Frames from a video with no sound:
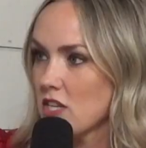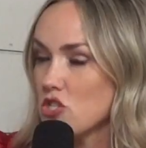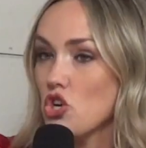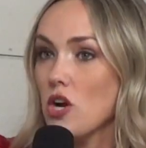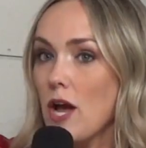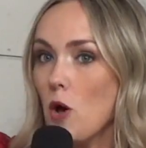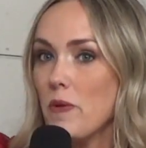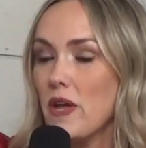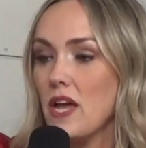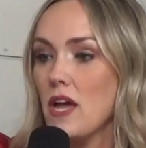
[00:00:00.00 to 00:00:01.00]
Because you're
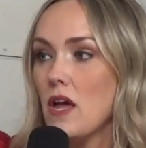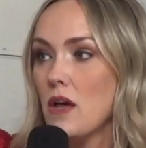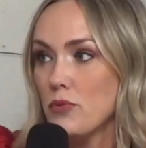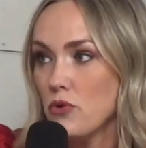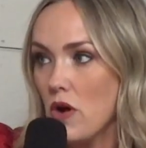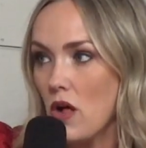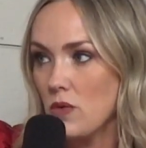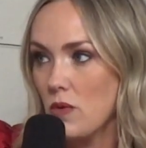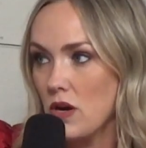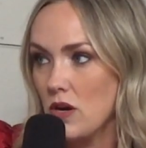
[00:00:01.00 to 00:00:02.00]
helping blue collar
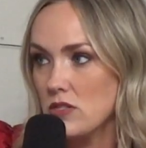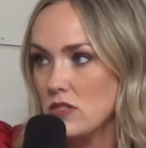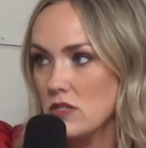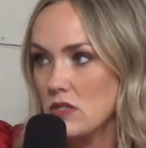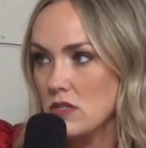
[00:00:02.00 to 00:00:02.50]
workers.